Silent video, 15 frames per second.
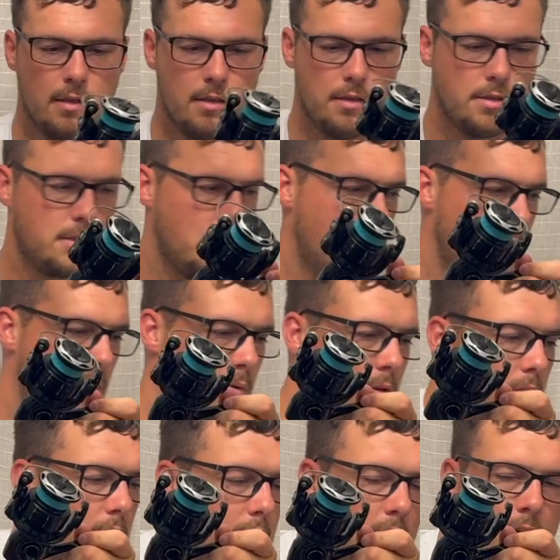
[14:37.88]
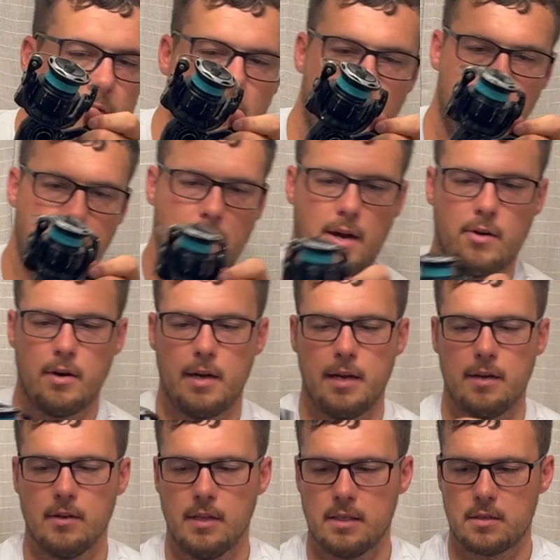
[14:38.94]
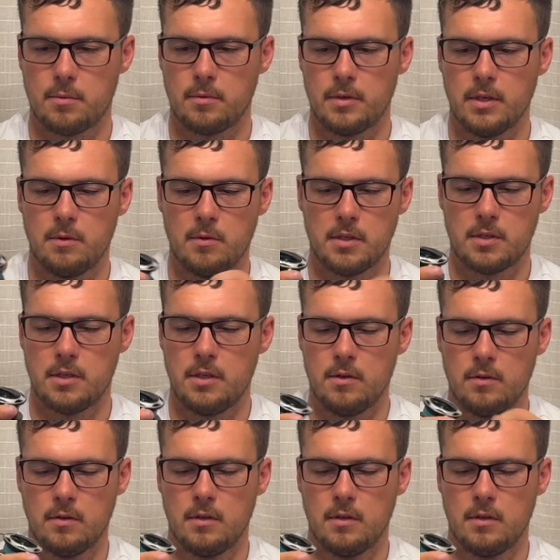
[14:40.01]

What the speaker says: So love that power handle. That's a good one too.